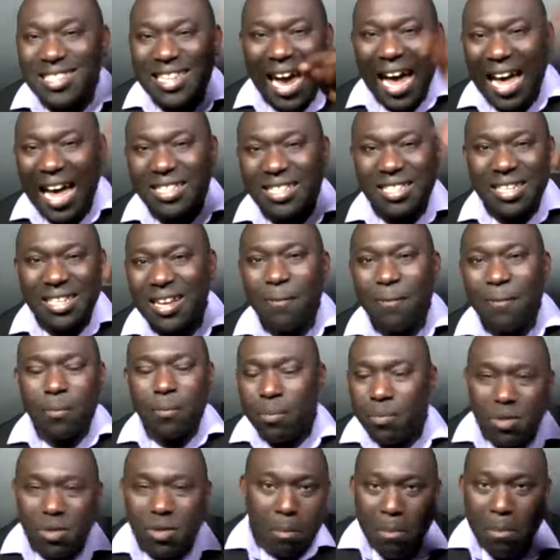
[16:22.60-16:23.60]
that
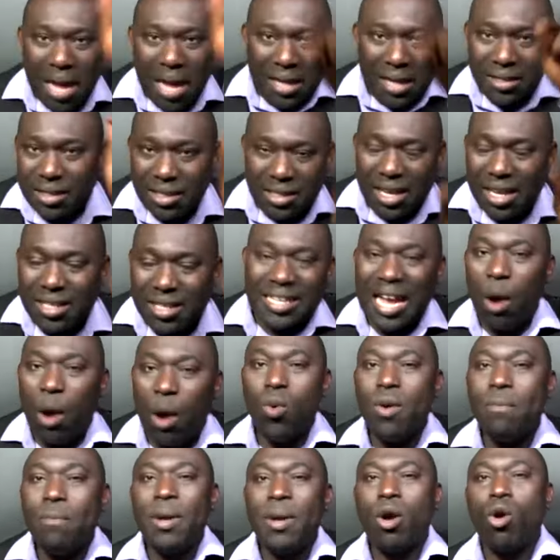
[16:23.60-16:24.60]
message that
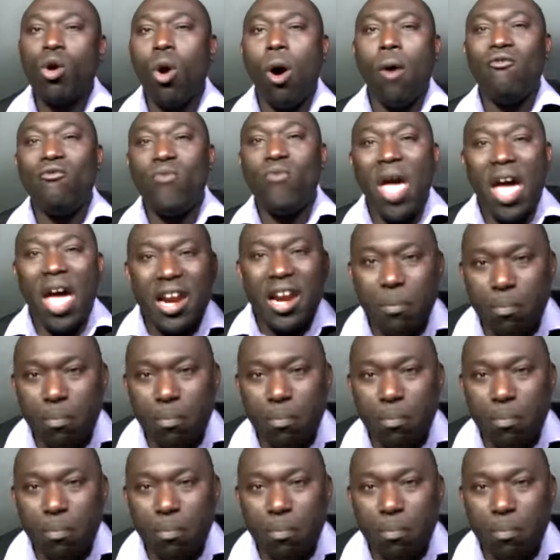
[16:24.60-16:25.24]
will become very